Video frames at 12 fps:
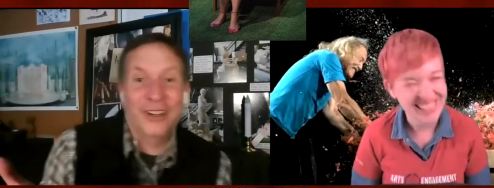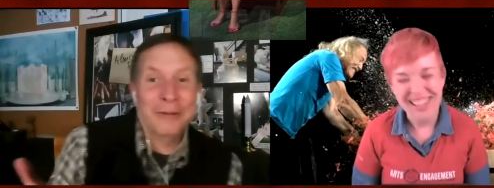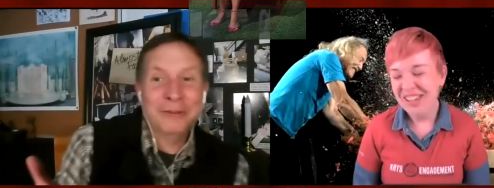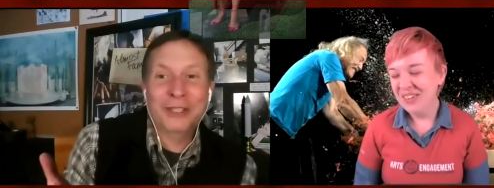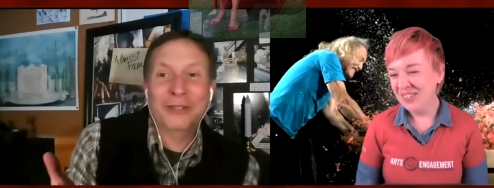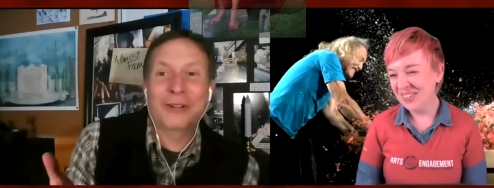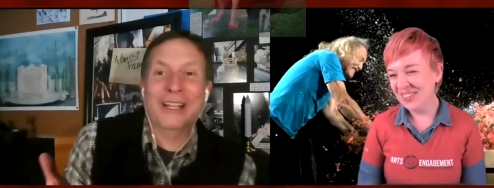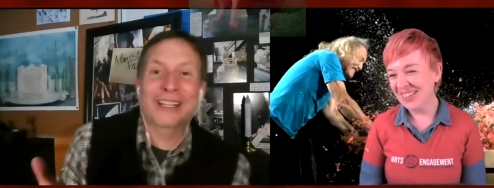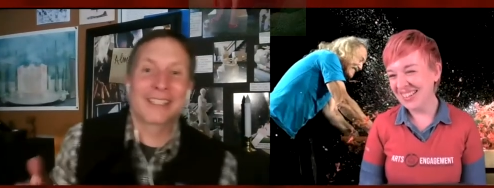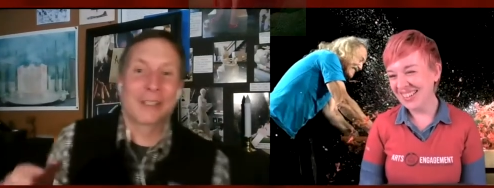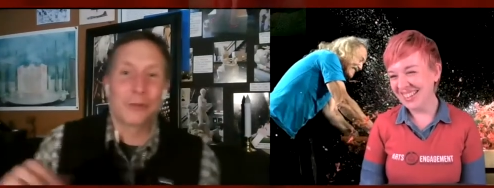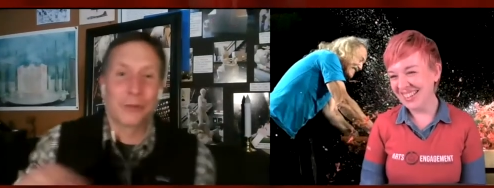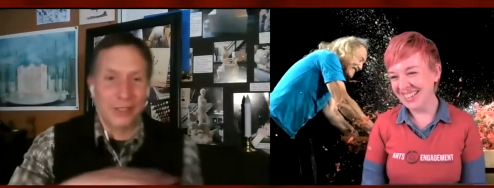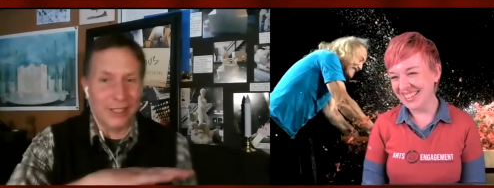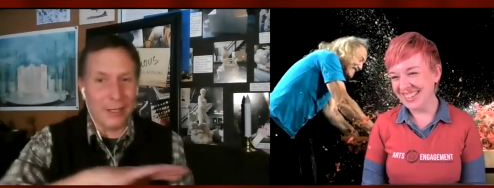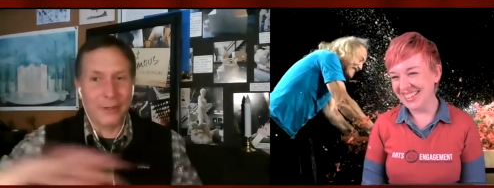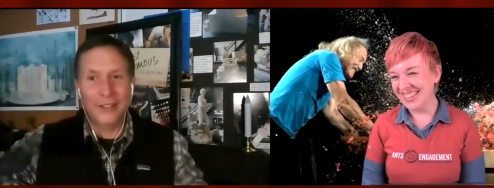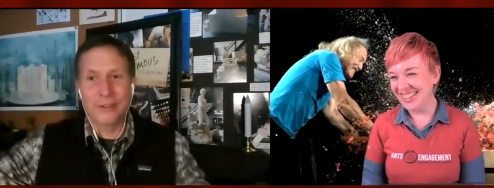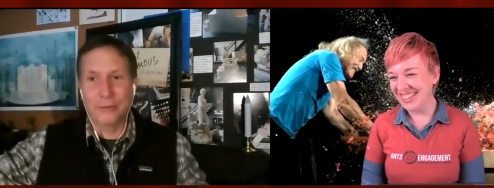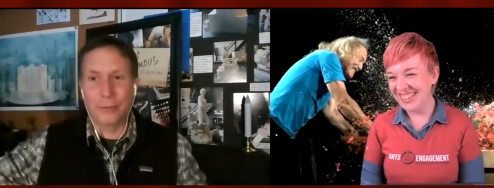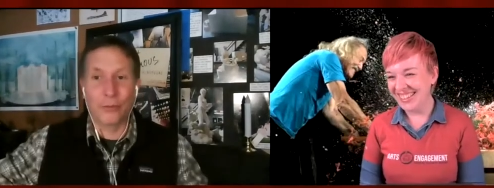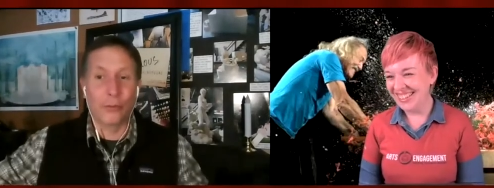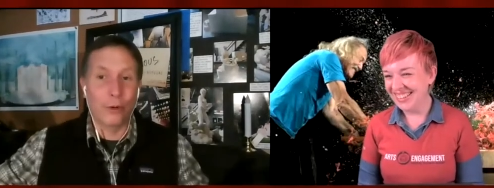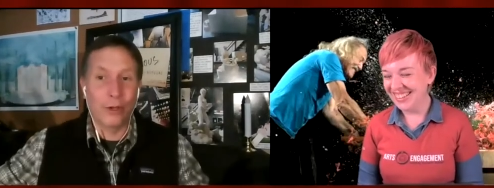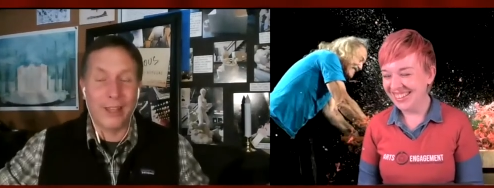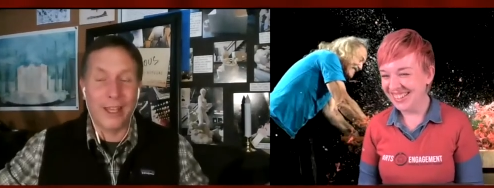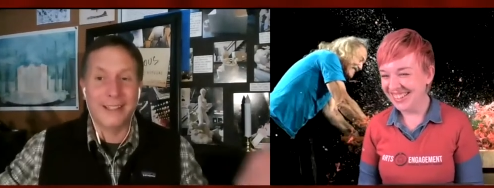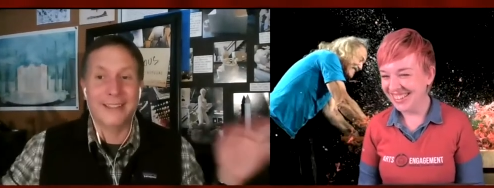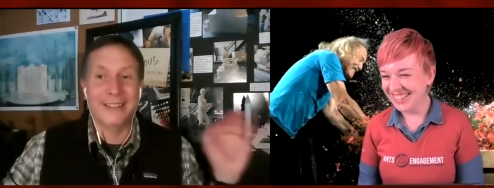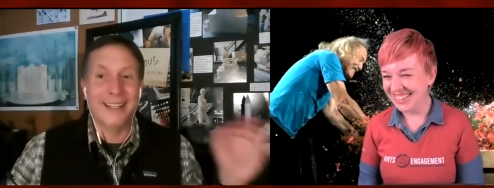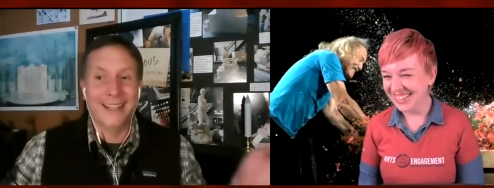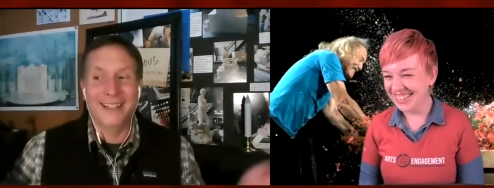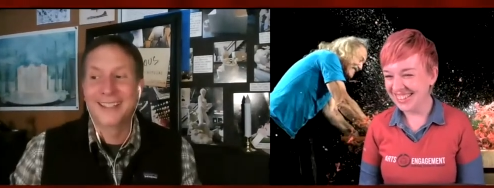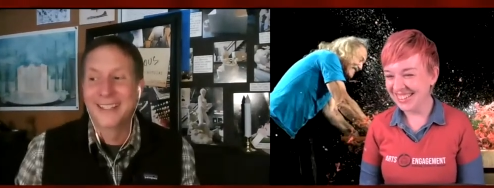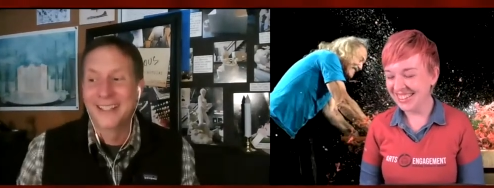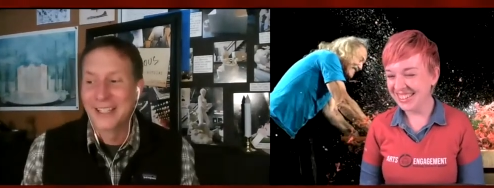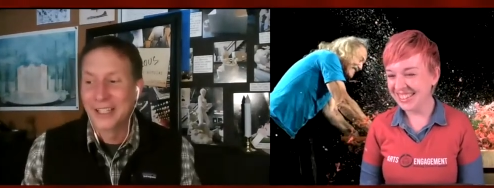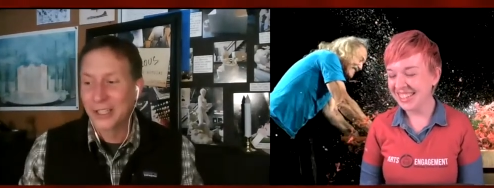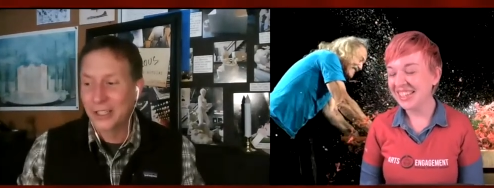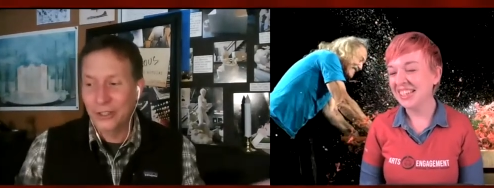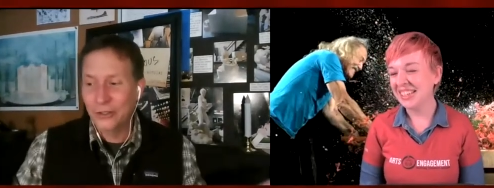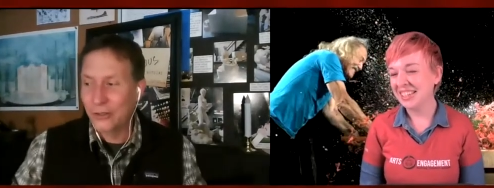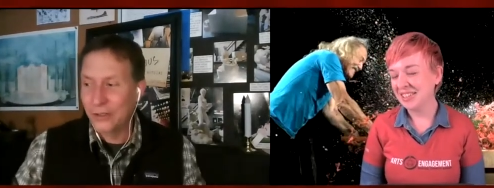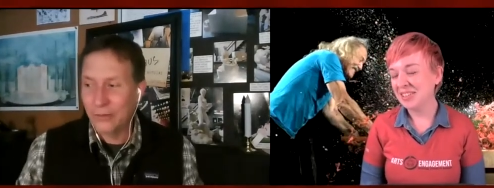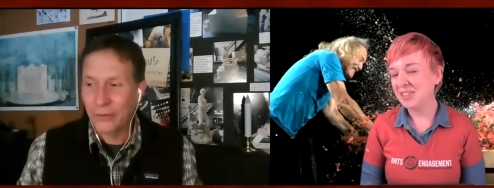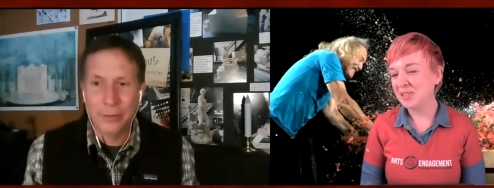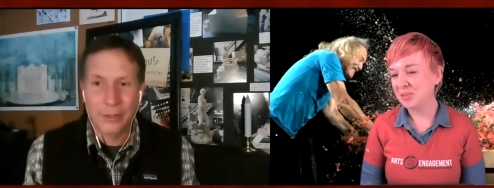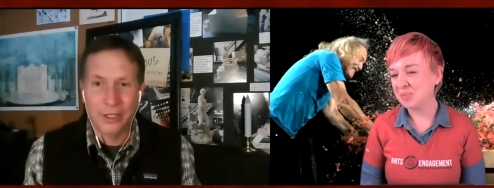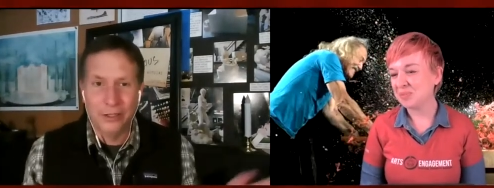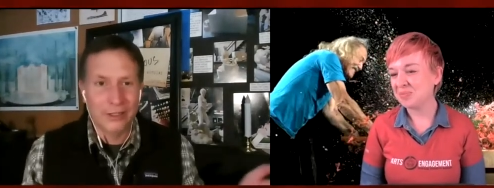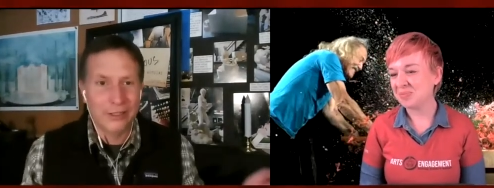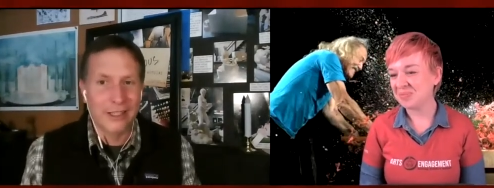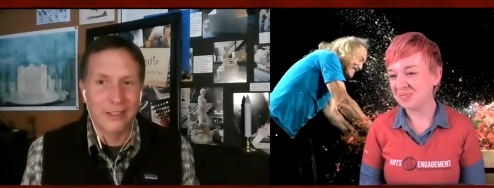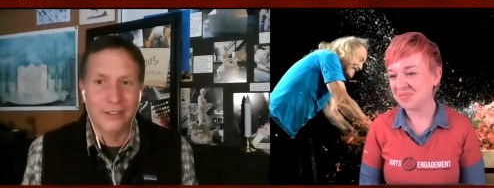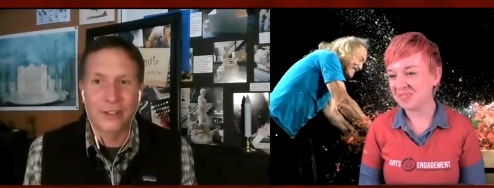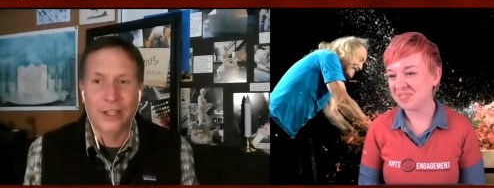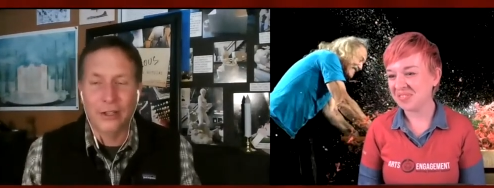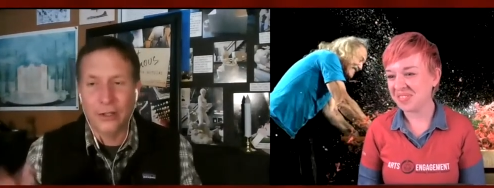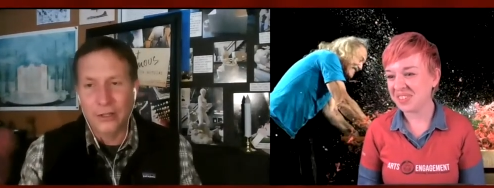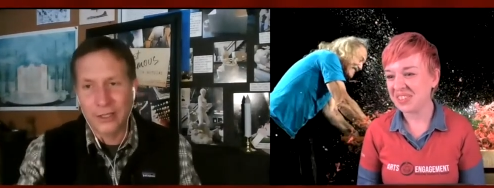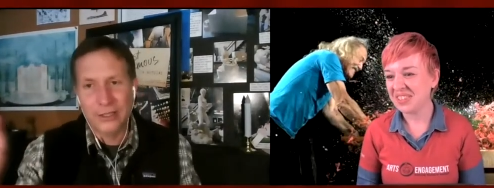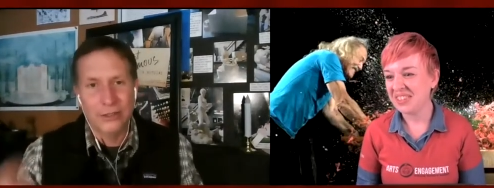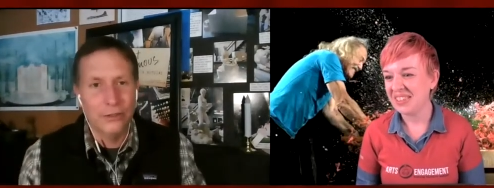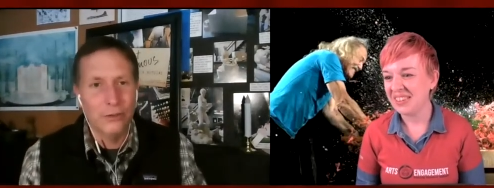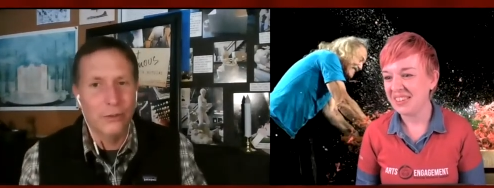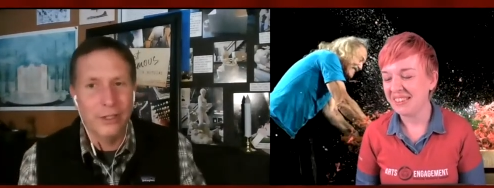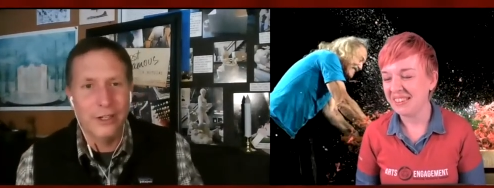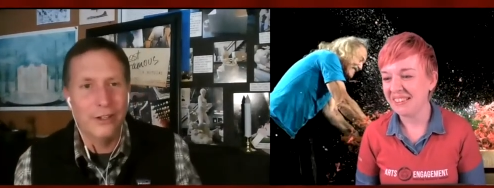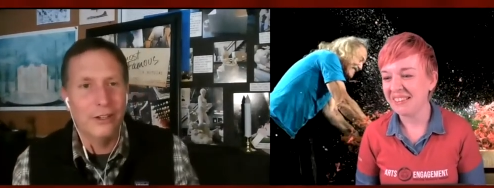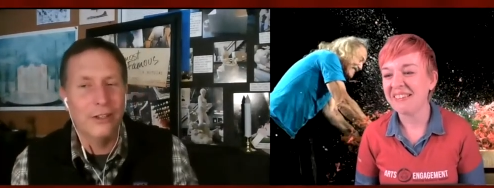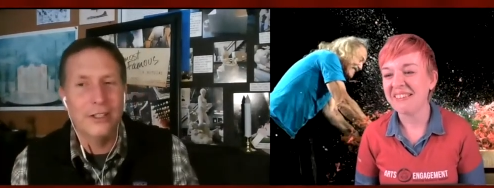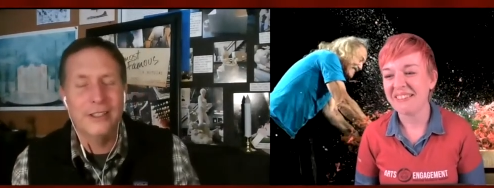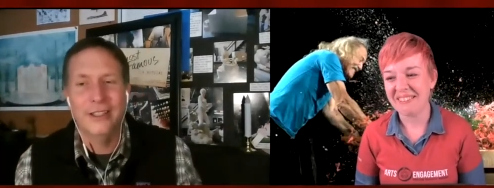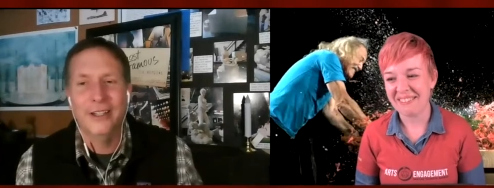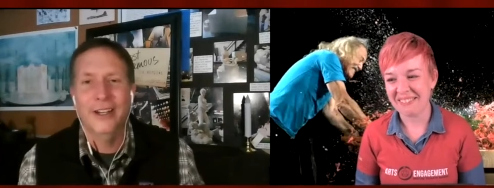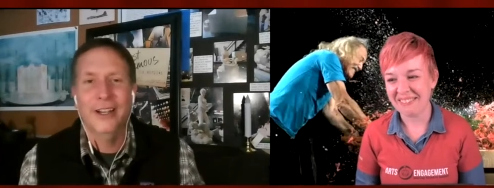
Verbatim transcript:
Speaker 1: absolutely right because it was i mean before that scene you everybody looks at it and you're like, oh, that's just an ordinary lawn chair.